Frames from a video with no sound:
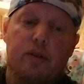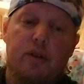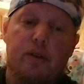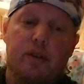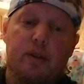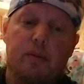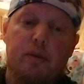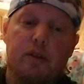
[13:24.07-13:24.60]
the
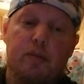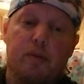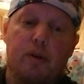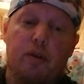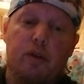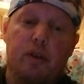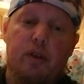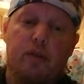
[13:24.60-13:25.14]
symptoms may
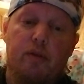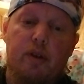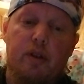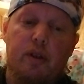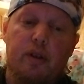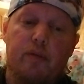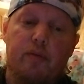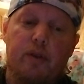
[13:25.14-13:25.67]
only
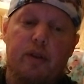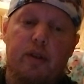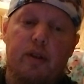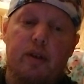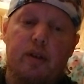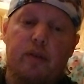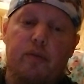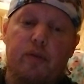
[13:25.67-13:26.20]
directly affect the
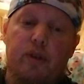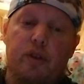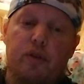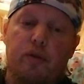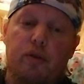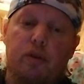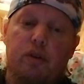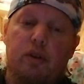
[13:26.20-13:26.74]
individual.